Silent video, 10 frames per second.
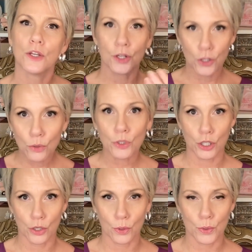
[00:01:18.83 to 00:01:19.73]
You
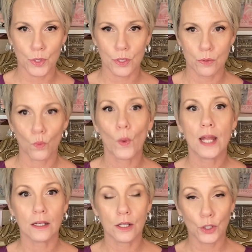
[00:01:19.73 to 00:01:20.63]
choose
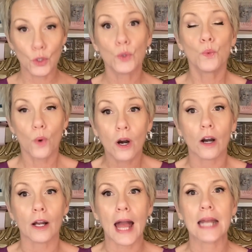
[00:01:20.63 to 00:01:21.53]
when you
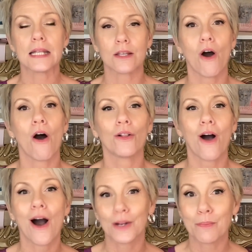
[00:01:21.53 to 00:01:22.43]
work and it's all
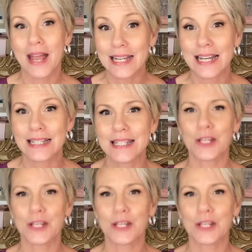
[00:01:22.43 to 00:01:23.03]
automated.